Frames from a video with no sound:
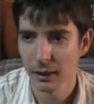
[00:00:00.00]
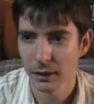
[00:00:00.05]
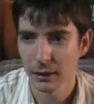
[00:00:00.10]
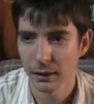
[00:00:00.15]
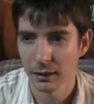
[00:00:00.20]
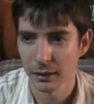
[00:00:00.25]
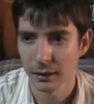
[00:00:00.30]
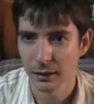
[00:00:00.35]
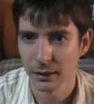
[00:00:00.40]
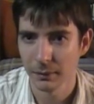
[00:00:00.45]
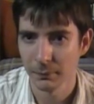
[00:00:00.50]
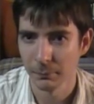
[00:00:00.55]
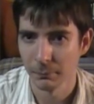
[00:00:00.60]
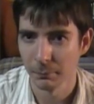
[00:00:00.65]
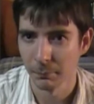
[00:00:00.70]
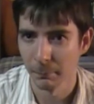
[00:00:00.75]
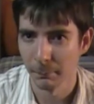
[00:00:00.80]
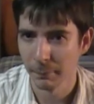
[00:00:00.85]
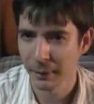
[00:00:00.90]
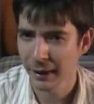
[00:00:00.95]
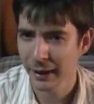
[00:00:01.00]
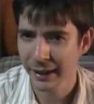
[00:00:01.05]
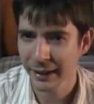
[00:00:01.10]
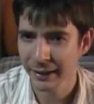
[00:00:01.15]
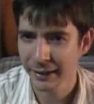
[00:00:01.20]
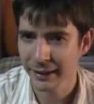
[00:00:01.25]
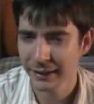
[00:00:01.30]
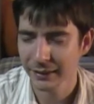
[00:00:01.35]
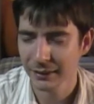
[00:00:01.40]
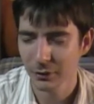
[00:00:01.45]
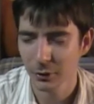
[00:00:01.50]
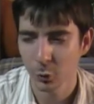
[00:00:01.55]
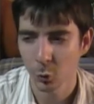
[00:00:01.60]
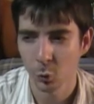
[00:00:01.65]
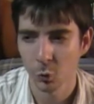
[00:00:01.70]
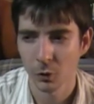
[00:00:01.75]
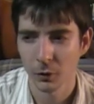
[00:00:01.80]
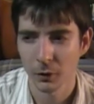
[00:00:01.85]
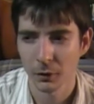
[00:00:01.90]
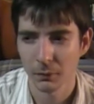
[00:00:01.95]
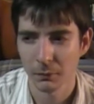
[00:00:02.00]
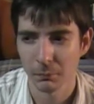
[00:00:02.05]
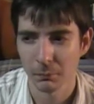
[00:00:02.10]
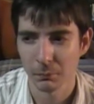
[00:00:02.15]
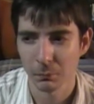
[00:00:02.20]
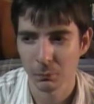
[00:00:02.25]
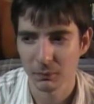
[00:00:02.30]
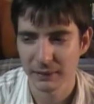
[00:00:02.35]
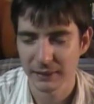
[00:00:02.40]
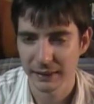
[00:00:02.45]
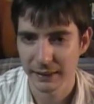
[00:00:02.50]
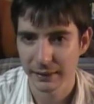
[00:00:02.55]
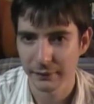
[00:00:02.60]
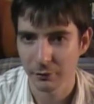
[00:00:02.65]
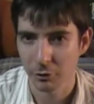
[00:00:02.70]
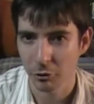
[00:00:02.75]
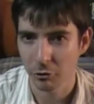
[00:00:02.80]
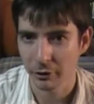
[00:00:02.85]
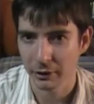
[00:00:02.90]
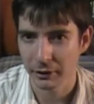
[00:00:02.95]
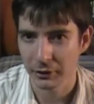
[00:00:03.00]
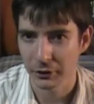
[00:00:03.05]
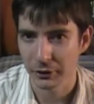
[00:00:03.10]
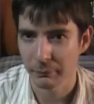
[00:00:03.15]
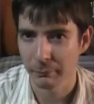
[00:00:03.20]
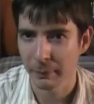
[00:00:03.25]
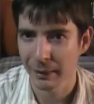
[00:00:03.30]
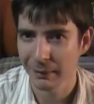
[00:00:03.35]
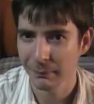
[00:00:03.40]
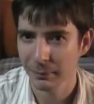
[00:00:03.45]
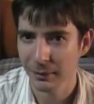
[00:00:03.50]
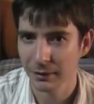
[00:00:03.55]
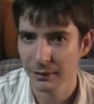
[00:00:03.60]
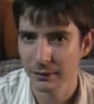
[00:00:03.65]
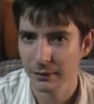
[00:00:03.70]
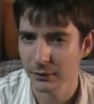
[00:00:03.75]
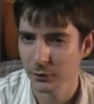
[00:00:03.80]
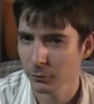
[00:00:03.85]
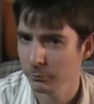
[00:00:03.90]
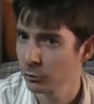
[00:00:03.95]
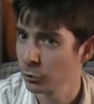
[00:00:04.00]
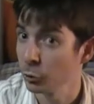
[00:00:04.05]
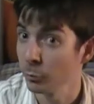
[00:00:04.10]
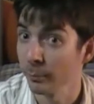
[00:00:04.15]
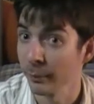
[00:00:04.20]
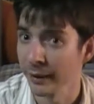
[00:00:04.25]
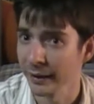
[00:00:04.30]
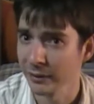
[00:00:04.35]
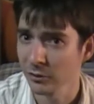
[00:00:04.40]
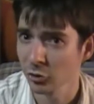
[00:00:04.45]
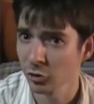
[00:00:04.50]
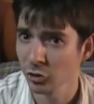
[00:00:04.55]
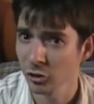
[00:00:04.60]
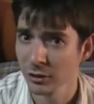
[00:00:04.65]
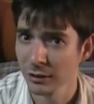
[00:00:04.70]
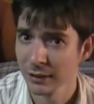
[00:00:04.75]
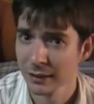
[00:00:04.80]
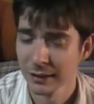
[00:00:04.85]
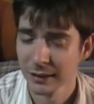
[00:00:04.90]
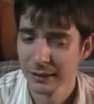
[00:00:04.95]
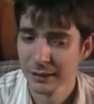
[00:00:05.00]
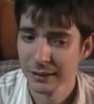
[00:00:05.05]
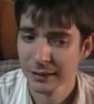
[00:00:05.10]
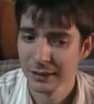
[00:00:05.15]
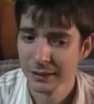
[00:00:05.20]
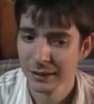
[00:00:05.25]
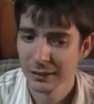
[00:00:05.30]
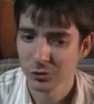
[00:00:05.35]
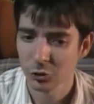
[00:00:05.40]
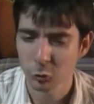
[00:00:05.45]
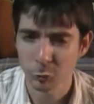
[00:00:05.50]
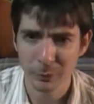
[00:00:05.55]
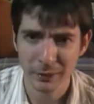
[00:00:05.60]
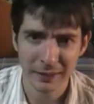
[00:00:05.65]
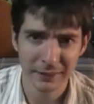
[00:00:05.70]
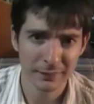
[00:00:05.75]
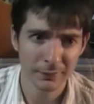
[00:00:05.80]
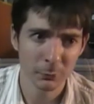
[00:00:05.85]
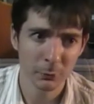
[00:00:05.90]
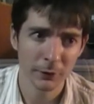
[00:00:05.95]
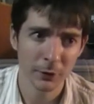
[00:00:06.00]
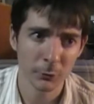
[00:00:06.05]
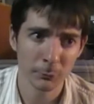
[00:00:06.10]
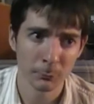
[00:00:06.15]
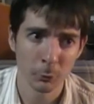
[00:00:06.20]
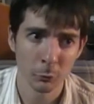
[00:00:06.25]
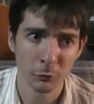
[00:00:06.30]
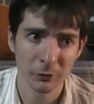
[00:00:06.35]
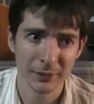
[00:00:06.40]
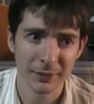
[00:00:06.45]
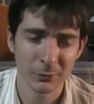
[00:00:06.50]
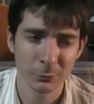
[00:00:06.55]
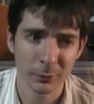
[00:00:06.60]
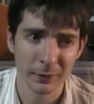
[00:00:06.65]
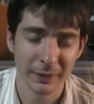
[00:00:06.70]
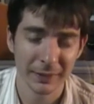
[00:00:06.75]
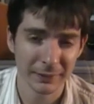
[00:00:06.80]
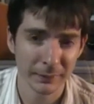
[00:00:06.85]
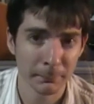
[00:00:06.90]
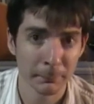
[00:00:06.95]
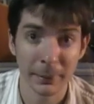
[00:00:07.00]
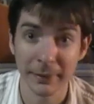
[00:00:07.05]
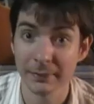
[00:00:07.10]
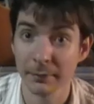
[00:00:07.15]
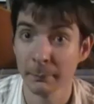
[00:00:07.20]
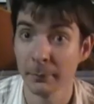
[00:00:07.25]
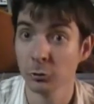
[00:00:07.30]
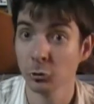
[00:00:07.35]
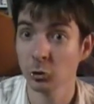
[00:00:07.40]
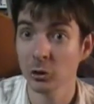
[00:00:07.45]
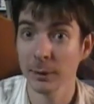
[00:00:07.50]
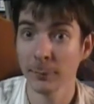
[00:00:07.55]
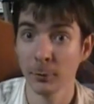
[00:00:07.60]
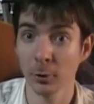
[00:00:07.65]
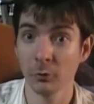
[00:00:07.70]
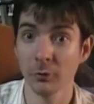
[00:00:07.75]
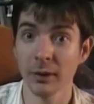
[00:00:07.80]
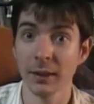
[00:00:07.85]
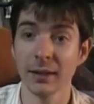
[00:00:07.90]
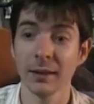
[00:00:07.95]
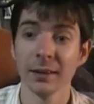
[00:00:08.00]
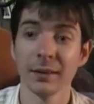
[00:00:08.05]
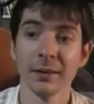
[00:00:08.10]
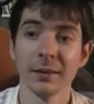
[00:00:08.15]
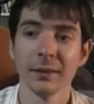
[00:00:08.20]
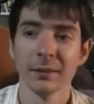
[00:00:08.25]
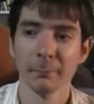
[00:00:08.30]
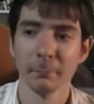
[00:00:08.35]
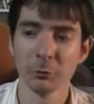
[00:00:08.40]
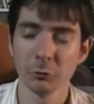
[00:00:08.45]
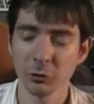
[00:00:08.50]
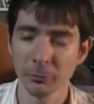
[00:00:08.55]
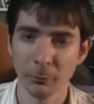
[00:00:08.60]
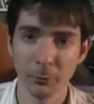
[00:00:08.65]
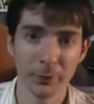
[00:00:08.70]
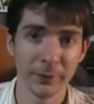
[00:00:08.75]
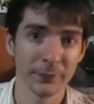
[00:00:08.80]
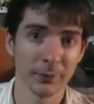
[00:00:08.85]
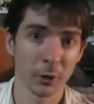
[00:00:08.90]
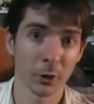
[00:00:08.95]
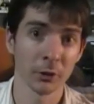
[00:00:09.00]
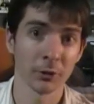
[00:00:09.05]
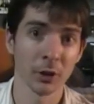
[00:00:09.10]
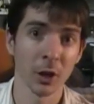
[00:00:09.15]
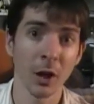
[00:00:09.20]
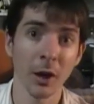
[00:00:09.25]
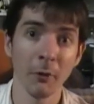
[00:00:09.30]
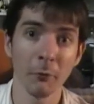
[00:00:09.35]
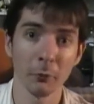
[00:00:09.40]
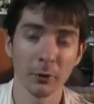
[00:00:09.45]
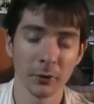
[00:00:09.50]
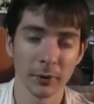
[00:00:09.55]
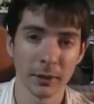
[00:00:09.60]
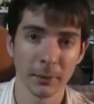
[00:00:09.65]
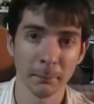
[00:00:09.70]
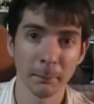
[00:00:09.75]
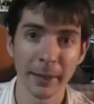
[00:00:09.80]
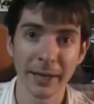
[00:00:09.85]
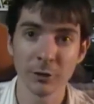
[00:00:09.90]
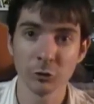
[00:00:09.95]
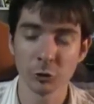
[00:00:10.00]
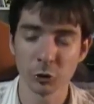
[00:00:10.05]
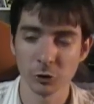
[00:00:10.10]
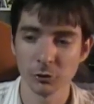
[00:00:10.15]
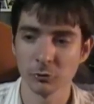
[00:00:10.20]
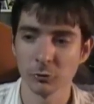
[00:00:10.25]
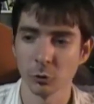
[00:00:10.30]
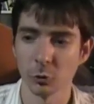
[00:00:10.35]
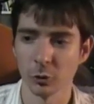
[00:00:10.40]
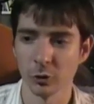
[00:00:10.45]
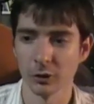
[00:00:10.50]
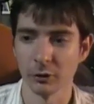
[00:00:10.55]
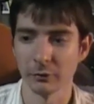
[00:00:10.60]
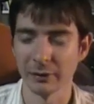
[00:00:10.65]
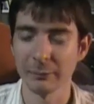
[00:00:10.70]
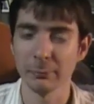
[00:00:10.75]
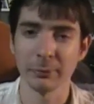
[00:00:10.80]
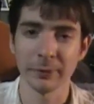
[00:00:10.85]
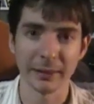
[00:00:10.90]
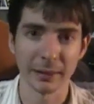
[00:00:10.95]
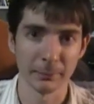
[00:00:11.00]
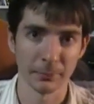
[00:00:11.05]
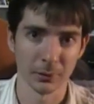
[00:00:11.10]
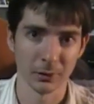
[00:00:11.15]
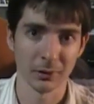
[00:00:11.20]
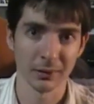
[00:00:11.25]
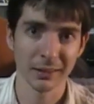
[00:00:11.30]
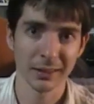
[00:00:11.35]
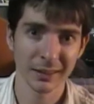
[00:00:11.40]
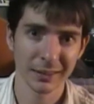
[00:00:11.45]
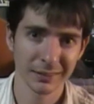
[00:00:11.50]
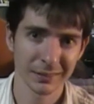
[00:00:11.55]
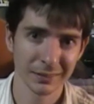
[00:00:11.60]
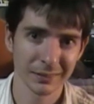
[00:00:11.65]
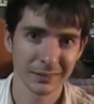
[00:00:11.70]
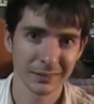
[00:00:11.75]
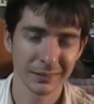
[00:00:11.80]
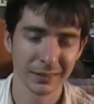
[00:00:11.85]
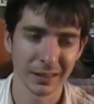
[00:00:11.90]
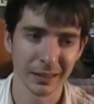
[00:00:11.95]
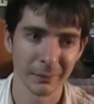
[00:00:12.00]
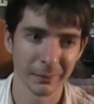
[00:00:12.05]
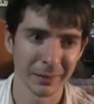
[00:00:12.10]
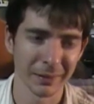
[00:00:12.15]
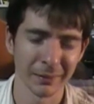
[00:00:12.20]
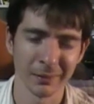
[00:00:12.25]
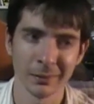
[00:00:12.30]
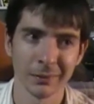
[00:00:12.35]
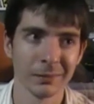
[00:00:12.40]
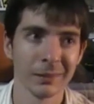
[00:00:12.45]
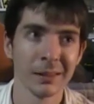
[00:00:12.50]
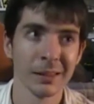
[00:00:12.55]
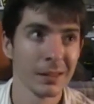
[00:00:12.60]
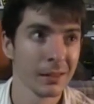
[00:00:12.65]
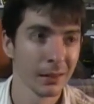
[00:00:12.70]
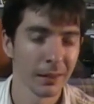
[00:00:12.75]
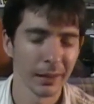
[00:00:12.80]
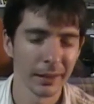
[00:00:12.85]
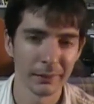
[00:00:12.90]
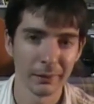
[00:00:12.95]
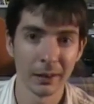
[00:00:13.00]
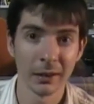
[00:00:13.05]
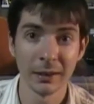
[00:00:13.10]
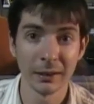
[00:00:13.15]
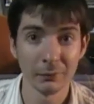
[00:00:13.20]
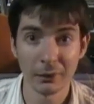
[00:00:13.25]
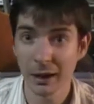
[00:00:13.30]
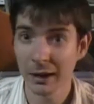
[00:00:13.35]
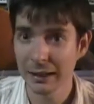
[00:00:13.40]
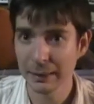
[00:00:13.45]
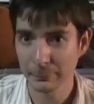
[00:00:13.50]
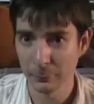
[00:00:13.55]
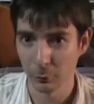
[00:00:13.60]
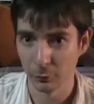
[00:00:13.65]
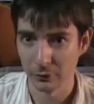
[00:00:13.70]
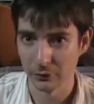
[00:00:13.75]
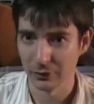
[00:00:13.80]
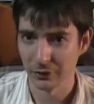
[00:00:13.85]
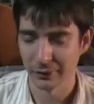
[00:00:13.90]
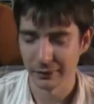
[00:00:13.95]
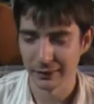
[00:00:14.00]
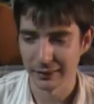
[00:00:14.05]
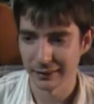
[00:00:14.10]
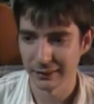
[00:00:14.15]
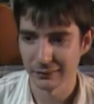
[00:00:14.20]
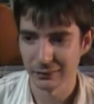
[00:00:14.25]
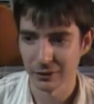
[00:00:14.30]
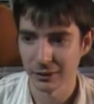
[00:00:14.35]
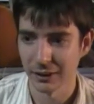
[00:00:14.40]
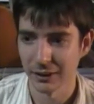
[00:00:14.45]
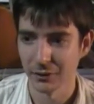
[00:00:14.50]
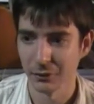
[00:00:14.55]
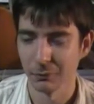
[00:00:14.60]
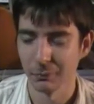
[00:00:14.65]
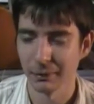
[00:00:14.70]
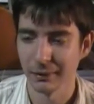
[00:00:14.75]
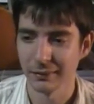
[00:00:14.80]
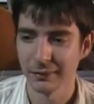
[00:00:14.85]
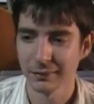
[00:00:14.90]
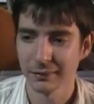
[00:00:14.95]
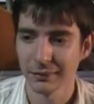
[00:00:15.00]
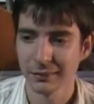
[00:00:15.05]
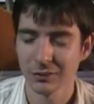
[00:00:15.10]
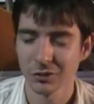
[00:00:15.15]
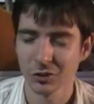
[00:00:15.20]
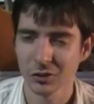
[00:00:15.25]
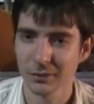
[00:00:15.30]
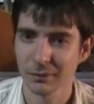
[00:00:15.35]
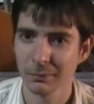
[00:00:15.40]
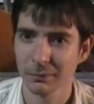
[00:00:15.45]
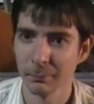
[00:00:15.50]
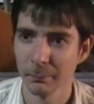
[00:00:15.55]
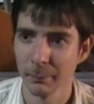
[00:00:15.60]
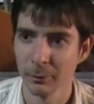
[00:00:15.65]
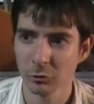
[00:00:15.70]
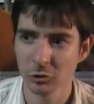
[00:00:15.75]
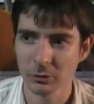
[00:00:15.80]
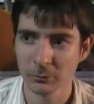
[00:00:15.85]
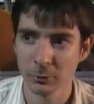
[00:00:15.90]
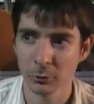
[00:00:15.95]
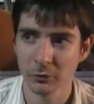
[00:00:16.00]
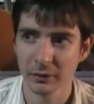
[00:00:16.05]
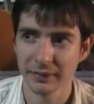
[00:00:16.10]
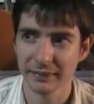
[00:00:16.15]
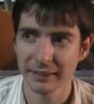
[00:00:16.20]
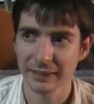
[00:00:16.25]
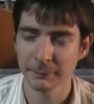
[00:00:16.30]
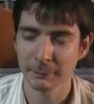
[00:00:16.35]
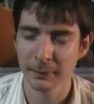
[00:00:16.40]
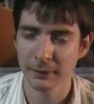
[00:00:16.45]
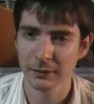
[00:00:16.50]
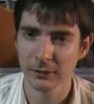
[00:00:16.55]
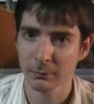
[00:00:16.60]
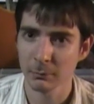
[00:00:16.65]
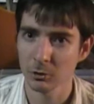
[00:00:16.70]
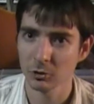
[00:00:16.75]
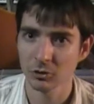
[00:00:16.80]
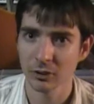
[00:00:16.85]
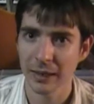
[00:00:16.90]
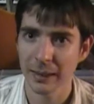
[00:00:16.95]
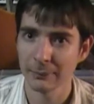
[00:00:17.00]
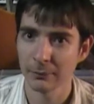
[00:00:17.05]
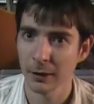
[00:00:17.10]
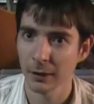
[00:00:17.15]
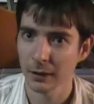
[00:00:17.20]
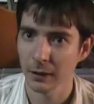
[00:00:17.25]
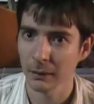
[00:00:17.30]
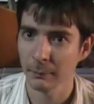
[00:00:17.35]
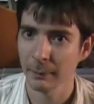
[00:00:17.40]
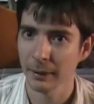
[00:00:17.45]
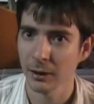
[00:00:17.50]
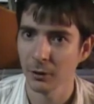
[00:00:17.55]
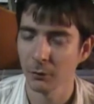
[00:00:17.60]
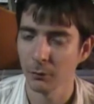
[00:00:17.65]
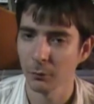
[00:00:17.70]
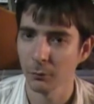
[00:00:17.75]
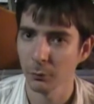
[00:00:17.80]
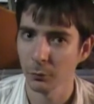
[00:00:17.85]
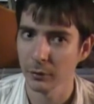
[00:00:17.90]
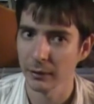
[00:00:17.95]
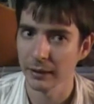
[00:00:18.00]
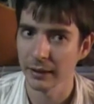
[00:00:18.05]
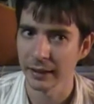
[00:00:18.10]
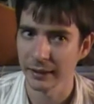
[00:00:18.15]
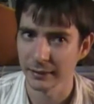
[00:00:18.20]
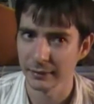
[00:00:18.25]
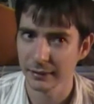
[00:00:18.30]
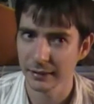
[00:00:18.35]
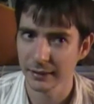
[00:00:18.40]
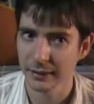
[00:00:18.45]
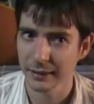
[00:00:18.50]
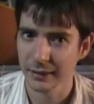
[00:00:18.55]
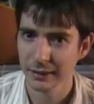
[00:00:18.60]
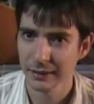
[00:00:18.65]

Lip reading: Buying it or seeing it in theater may be a little too much. Just because it's one of those movies where it's a mystery movie. Mystery movies are not really major for replayability. Any movie, really, you know, but just mystery movies, they spend so much time talking about the ending.